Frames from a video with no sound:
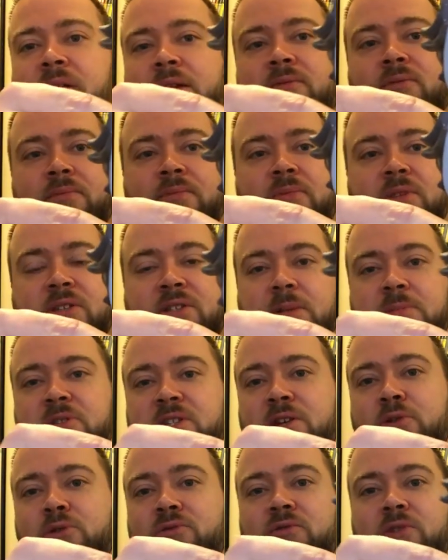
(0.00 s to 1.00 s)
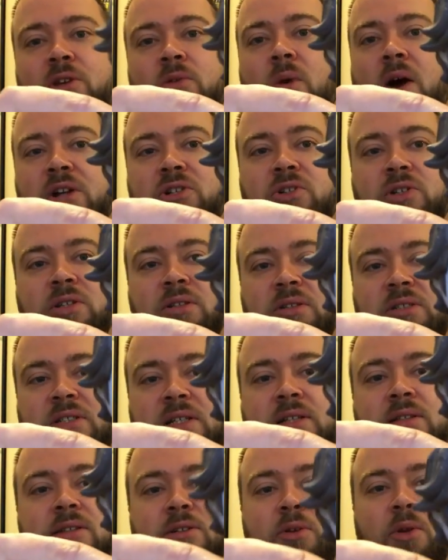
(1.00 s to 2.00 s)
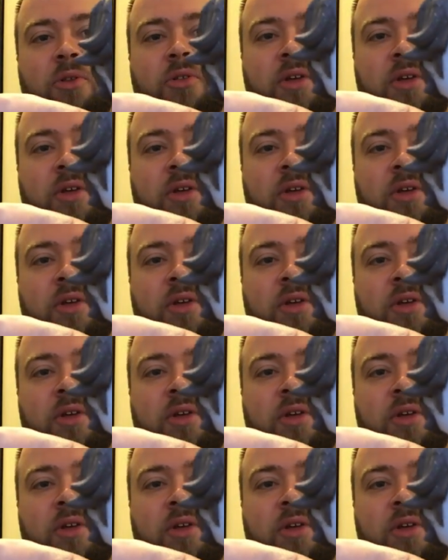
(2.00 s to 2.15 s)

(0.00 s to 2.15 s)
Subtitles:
like subsequent rewatch, you can see little